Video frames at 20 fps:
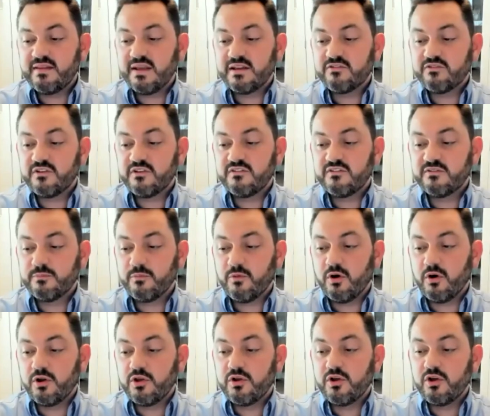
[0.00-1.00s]
actually
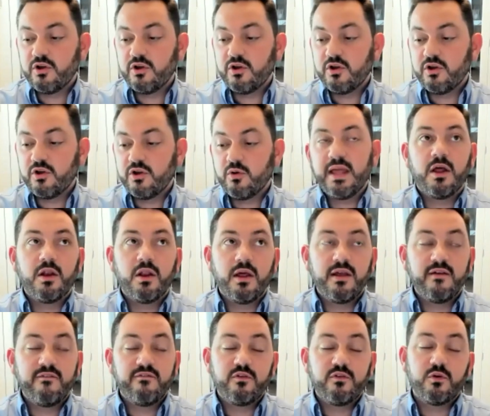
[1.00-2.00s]
smart. You can create,
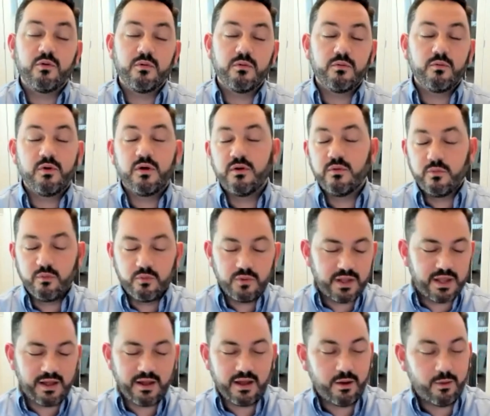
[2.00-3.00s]
um, if you're,
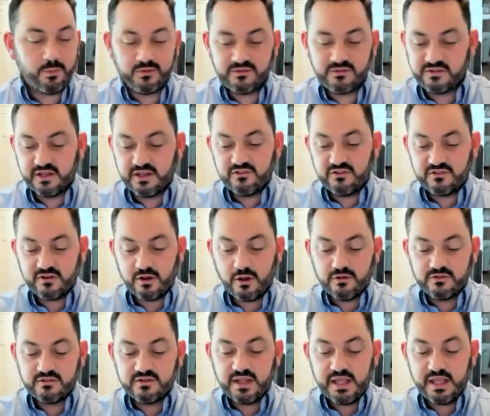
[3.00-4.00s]
well, I almost said just
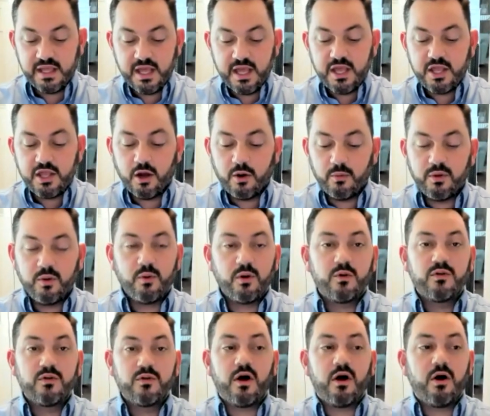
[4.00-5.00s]
Allstate. Y'all, we
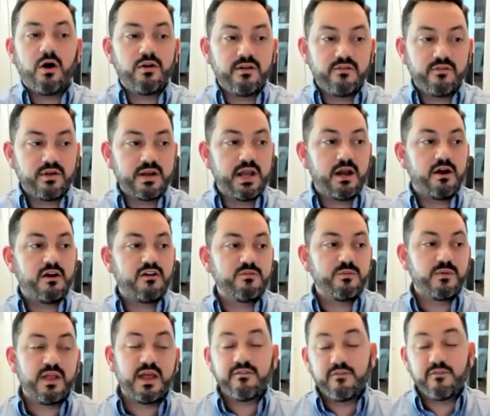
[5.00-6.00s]
work with all different
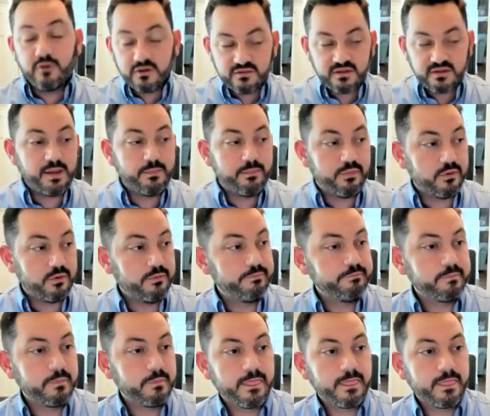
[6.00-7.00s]
carriers, but like for
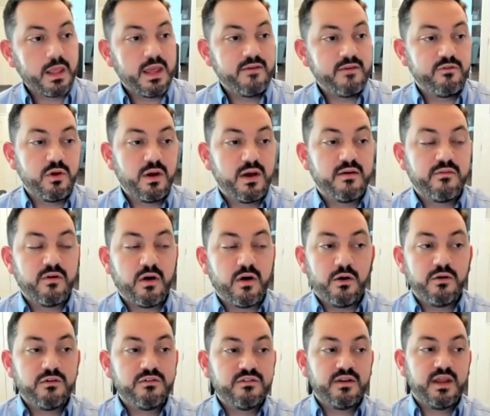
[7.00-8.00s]
example, if you have
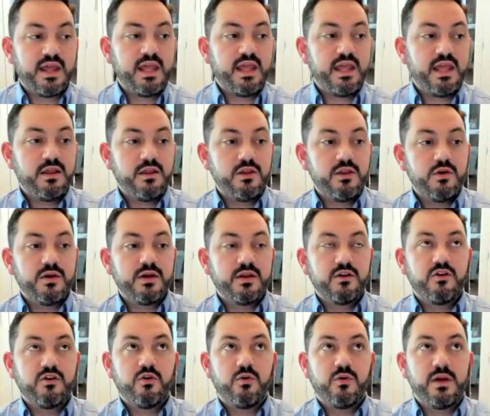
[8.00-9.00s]
Allstate, you
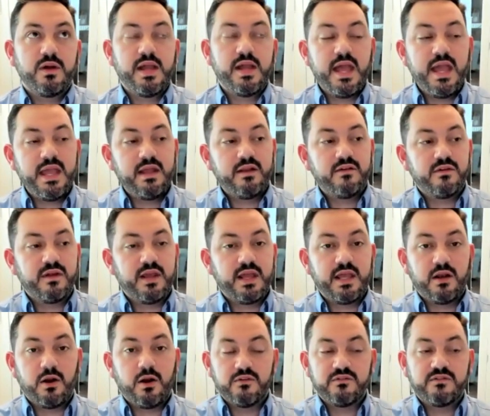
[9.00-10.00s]
can create
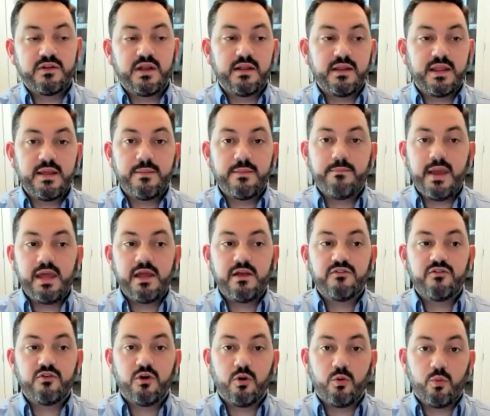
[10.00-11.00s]
an Allstate lead
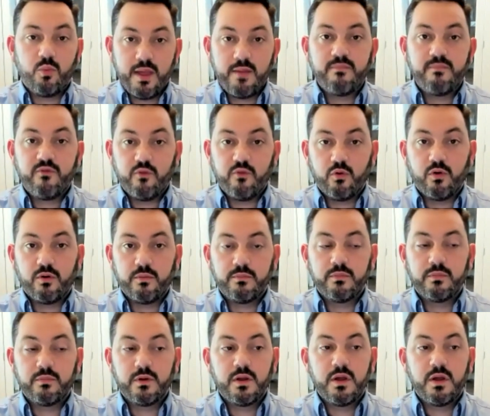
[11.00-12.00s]
manager a web form